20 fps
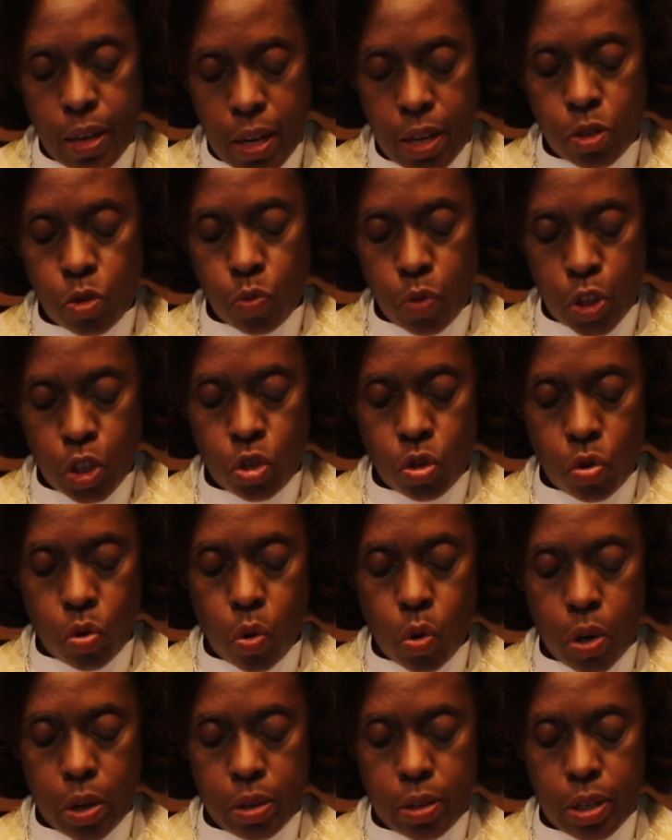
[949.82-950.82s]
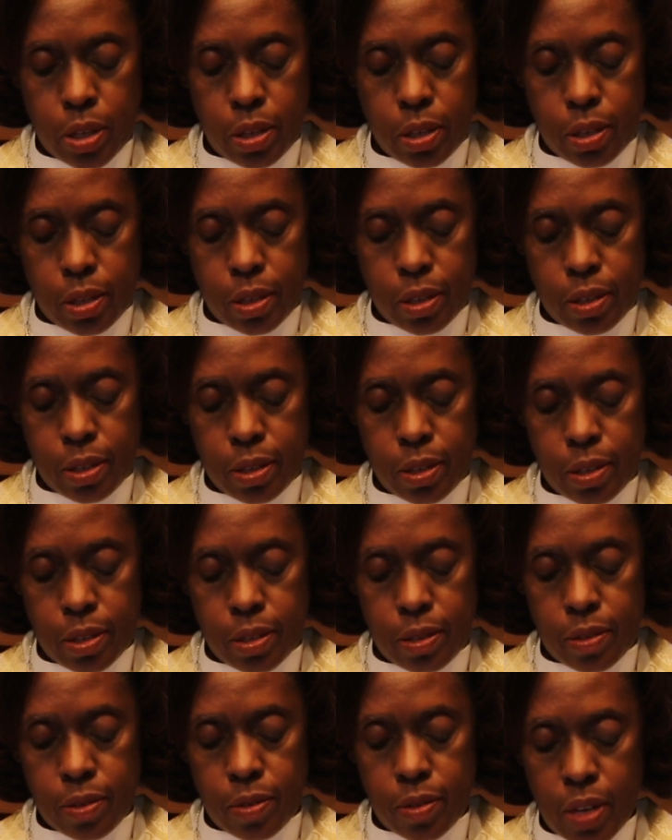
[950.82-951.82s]
He's restored.
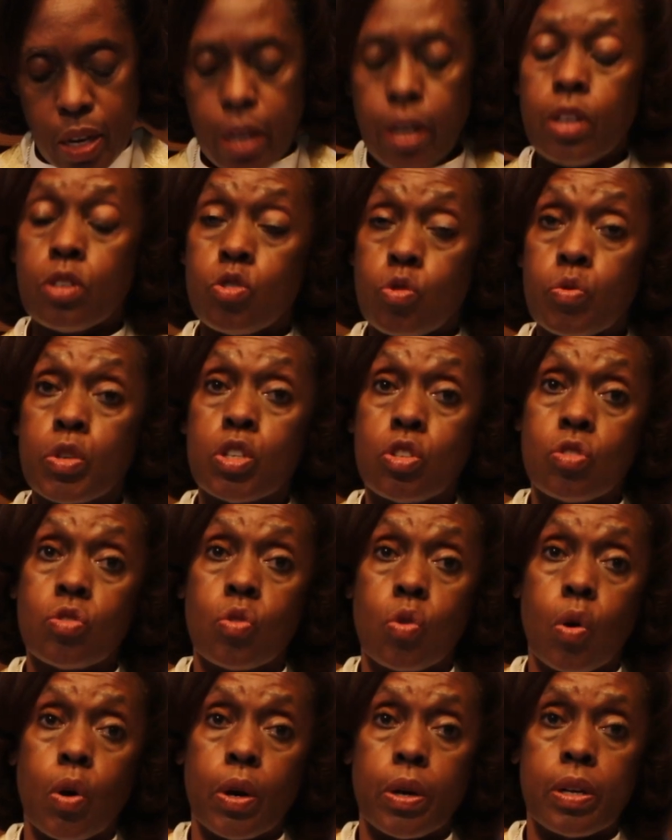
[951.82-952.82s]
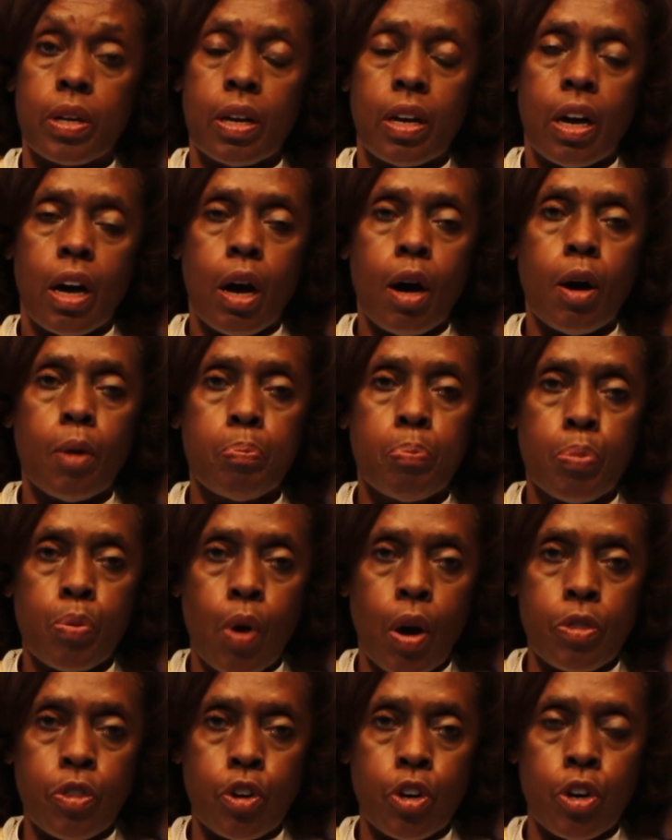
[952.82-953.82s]
He is restored. A
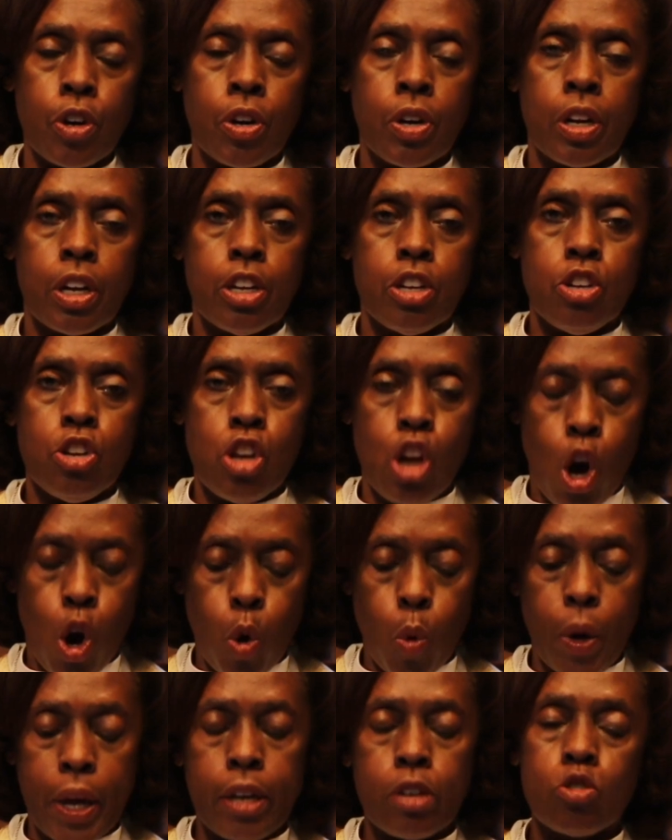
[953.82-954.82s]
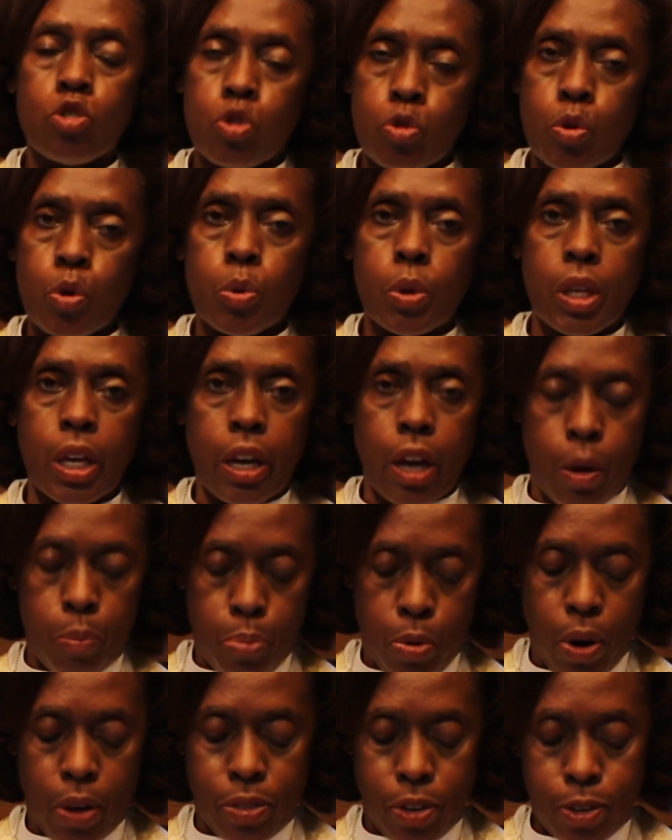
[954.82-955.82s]
brother knowing truly a
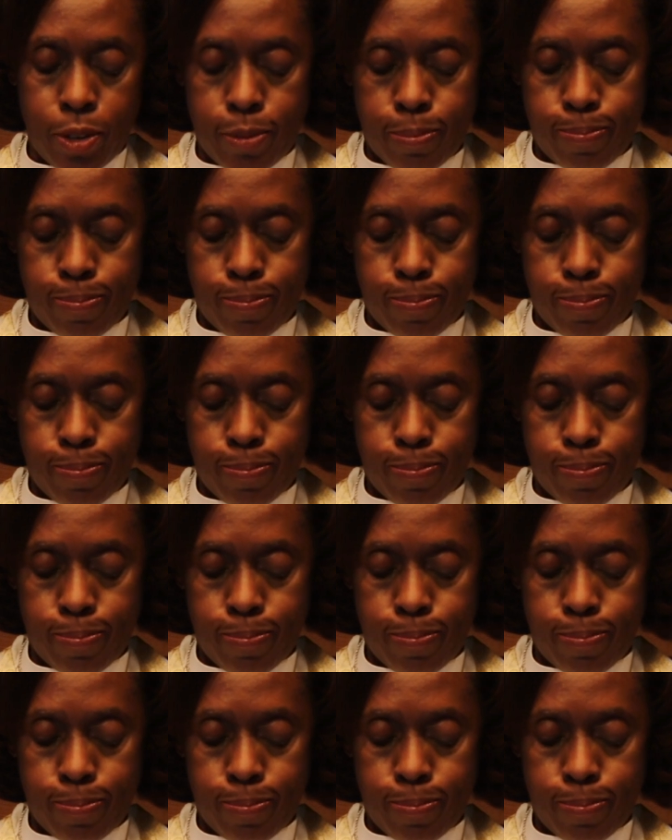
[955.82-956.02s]
brother.